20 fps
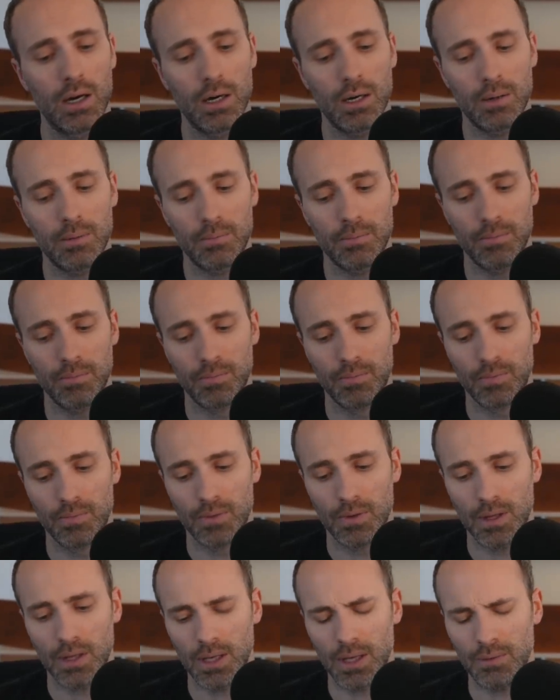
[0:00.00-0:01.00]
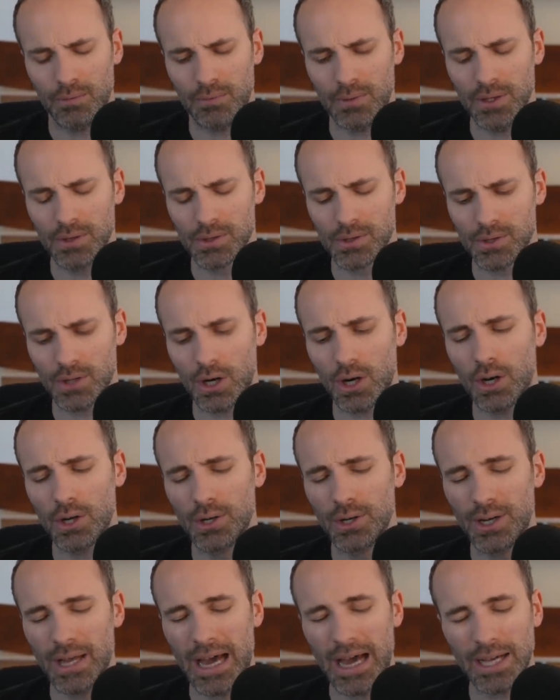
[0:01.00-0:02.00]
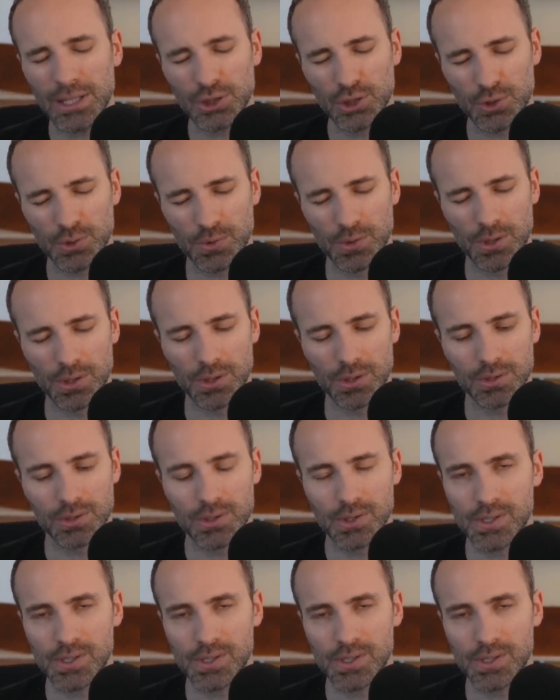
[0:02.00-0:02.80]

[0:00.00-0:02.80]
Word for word: um, it feels unnatural